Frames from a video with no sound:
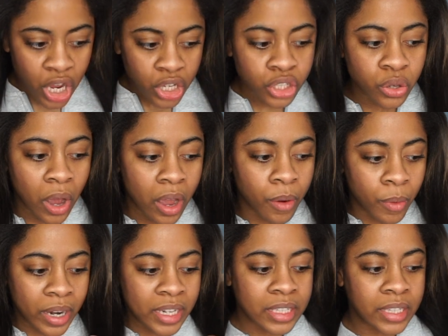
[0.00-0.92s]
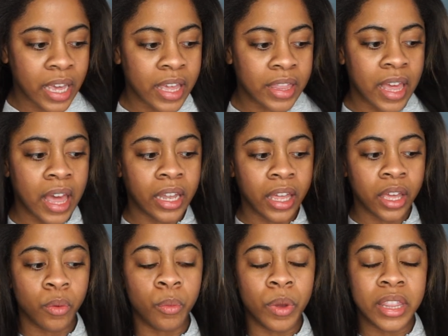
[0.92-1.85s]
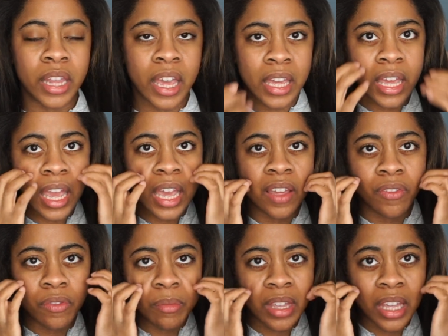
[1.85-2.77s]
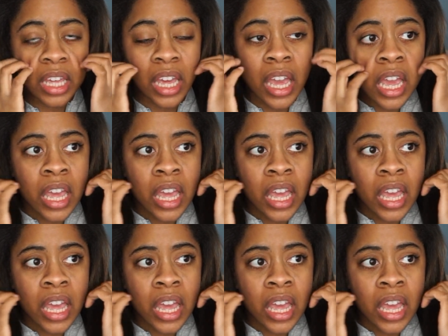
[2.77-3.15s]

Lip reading: So I want to say that like when they gave me